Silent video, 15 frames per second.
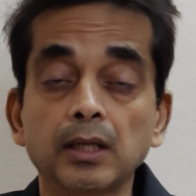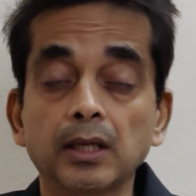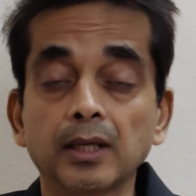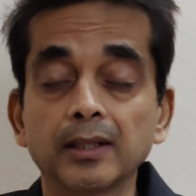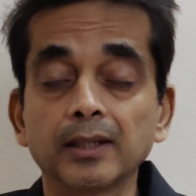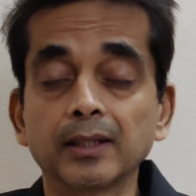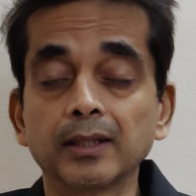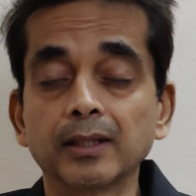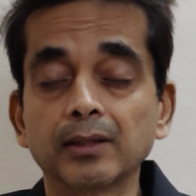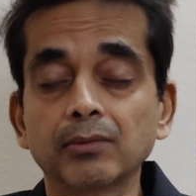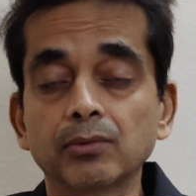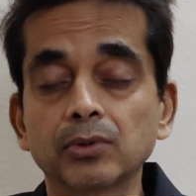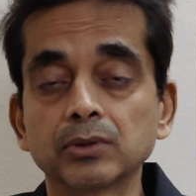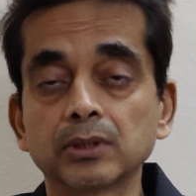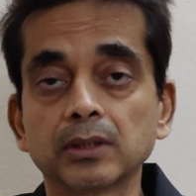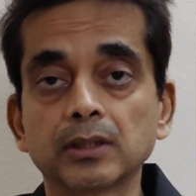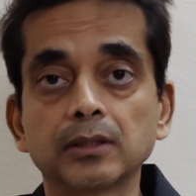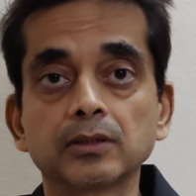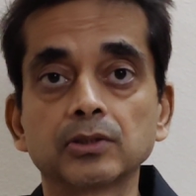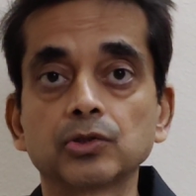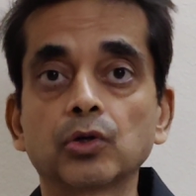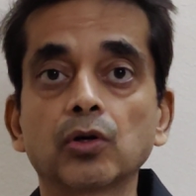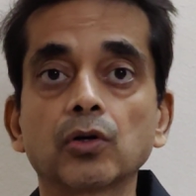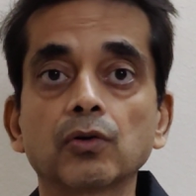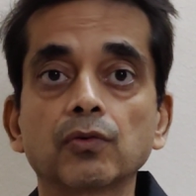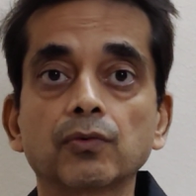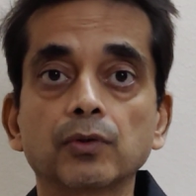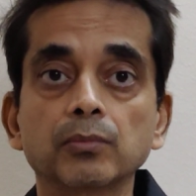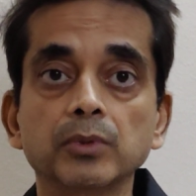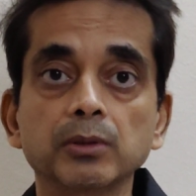And there was another shocker
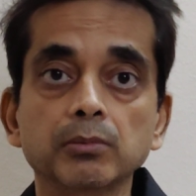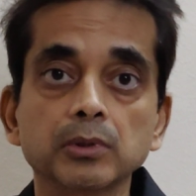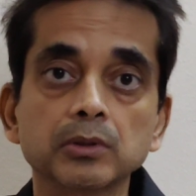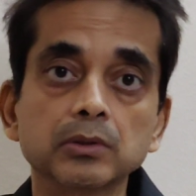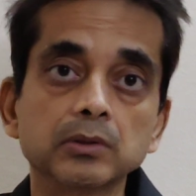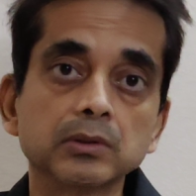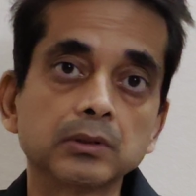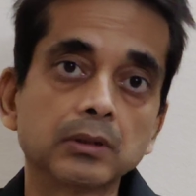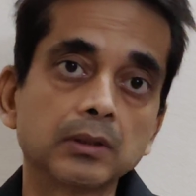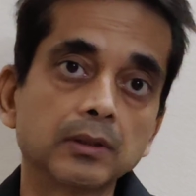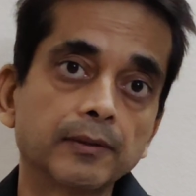for me because